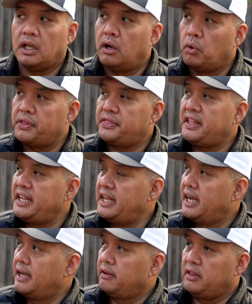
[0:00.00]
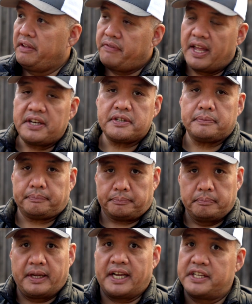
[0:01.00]
event,
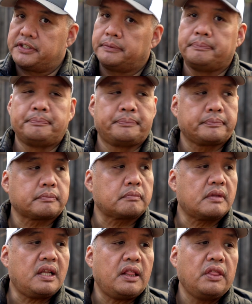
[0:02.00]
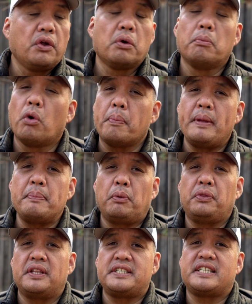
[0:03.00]
because there were more people
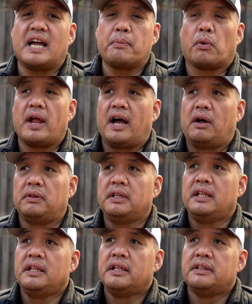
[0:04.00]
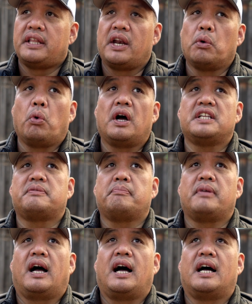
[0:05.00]
this time around than it was
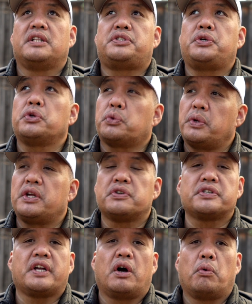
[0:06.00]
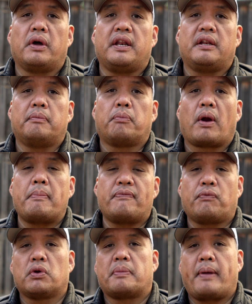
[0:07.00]
2 or 3 years ago, when right
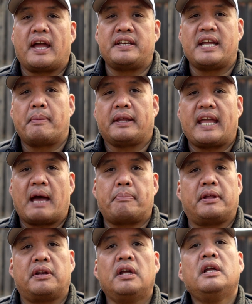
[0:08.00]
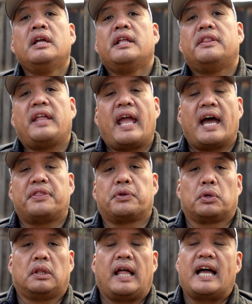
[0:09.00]
before the pandemic happened, they had their
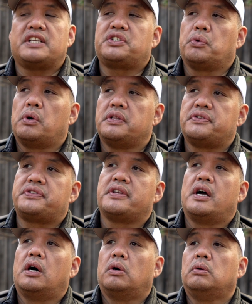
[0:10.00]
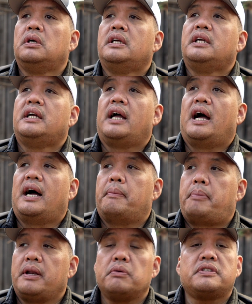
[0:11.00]
last one. So,
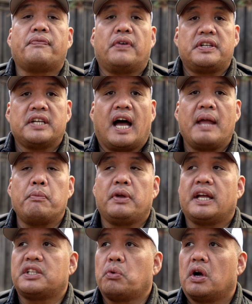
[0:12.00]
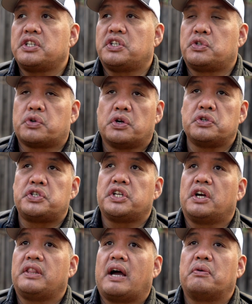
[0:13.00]
but it was a fun time. We got to watch the drone
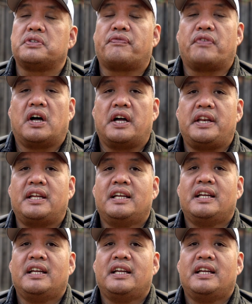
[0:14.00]
show. That was fun.